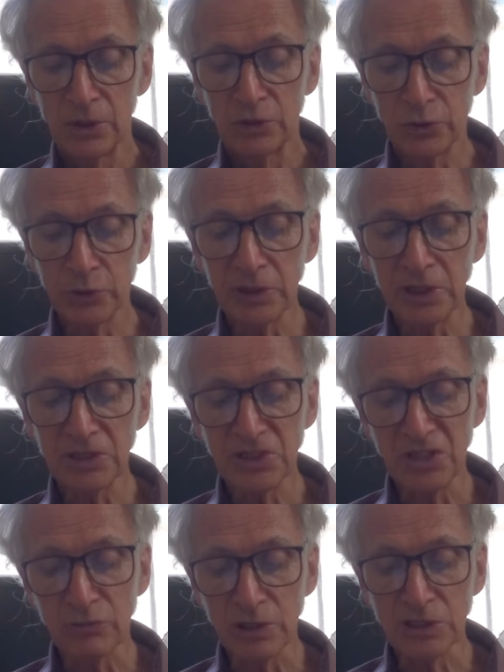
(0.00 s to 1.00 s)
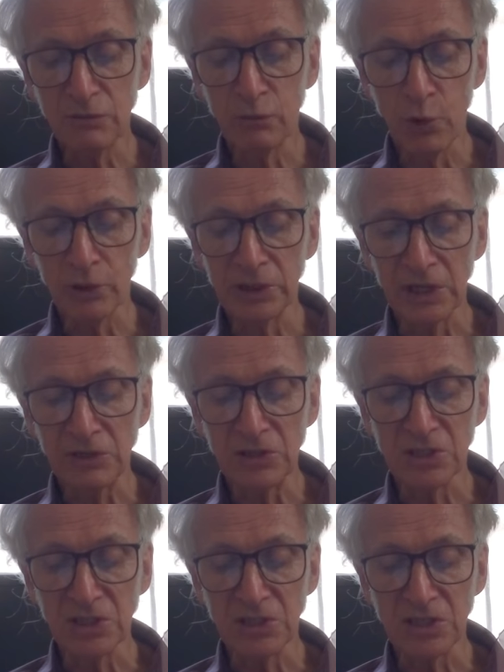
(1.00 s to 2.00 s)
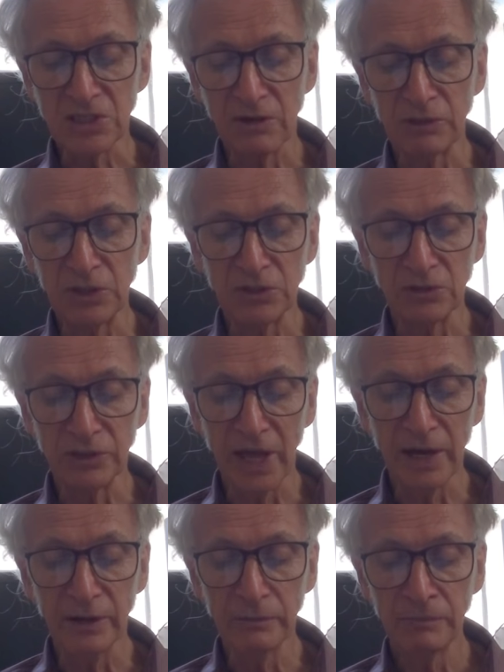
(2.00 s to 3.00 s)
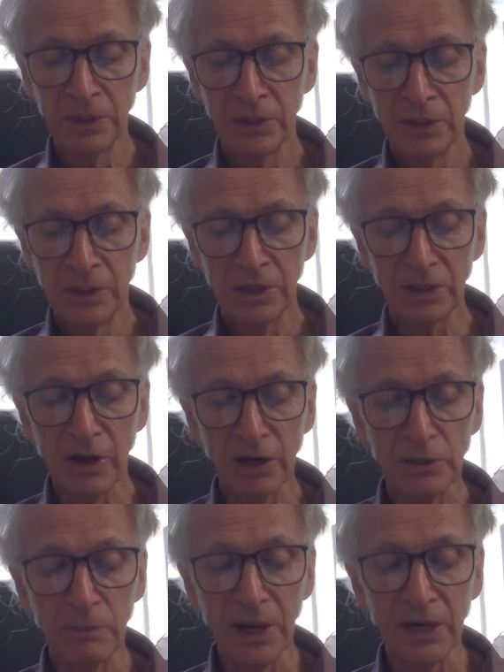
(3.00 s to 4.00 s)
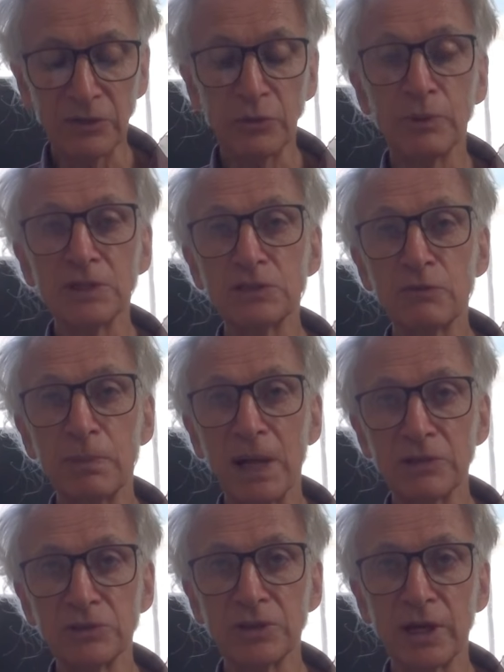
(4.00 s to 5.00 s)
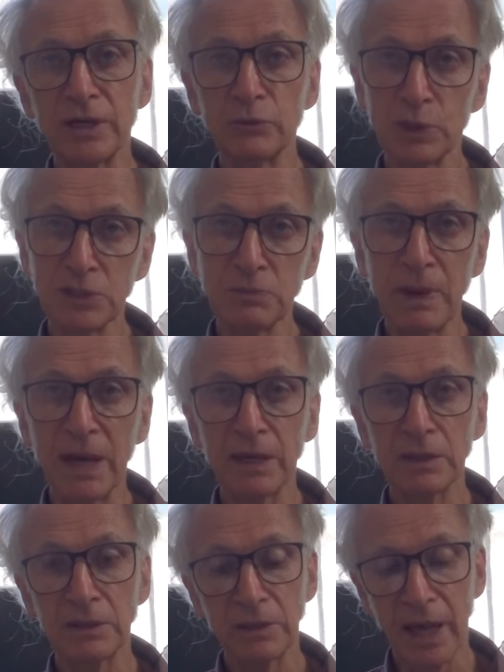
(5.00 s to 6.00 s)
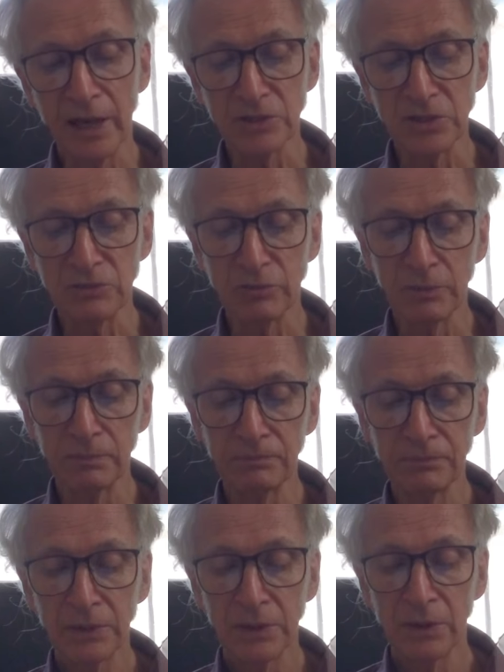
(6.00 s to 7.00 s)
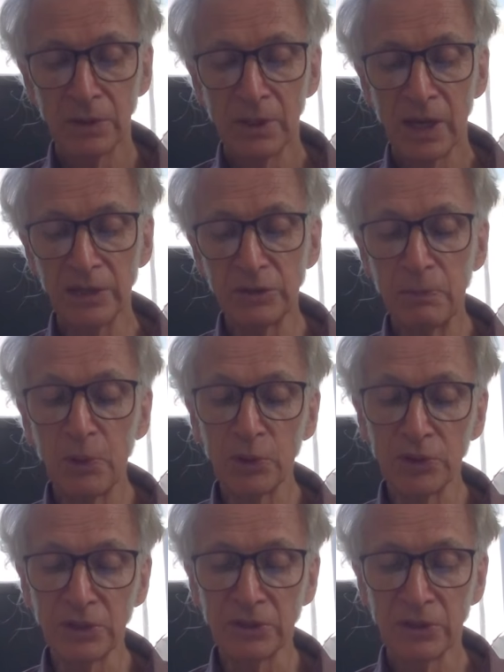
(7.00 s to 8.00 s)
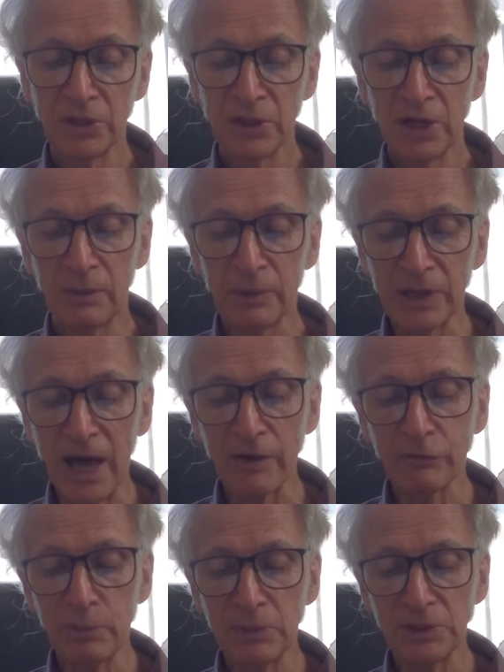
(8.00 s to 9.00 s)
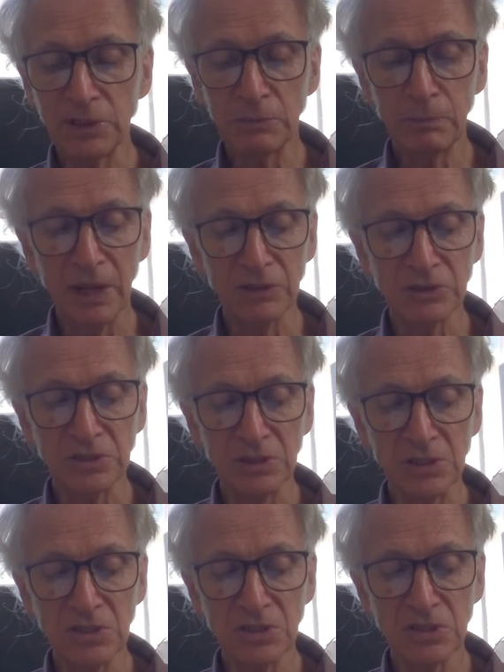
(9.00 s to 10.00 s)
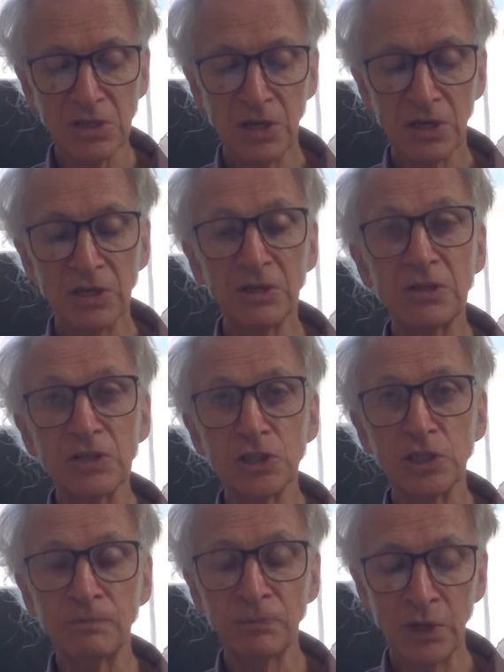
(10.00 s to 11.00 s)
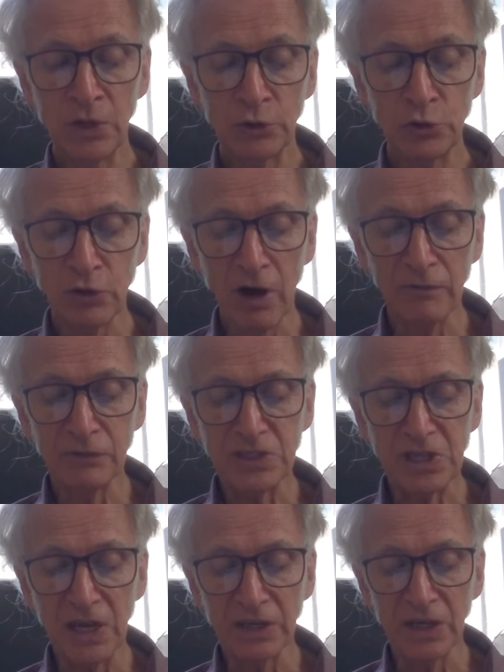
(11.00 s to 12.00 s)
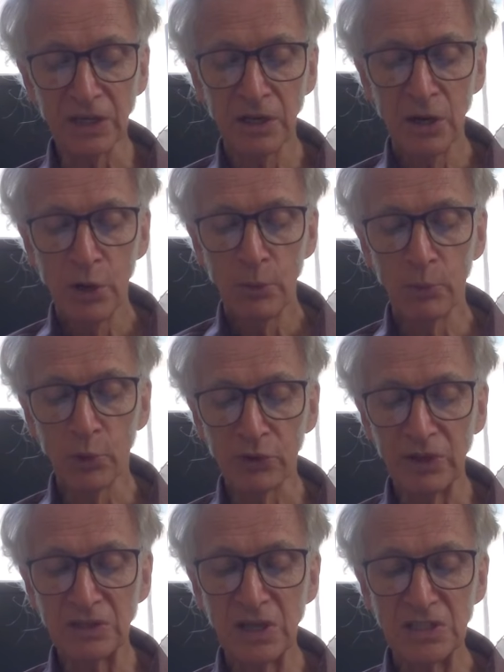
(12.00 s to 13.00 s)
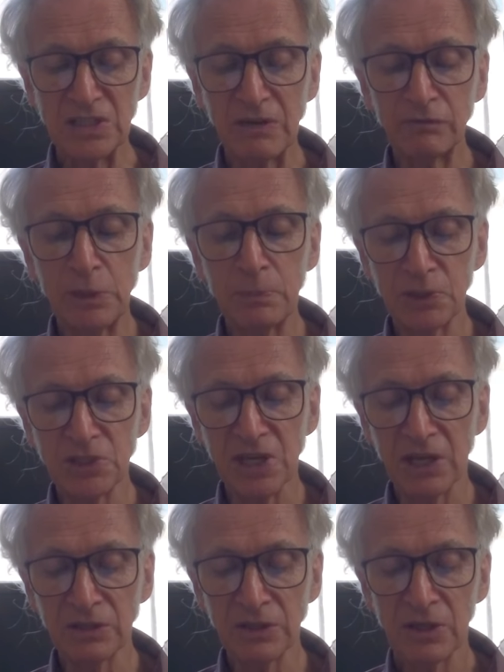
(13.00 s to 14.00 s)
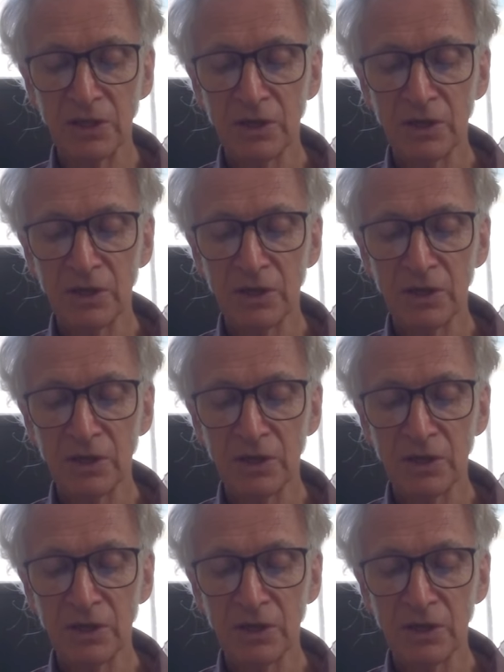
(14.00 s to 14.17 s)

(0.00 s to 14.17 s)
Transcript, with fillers: During its aggressive war in nineteen sixty-seven until now, it occupied the rest of Palestine, West Bank and Gaza Strip, and deported about half a million Palestinians, in addition to confiscating more than seventy percent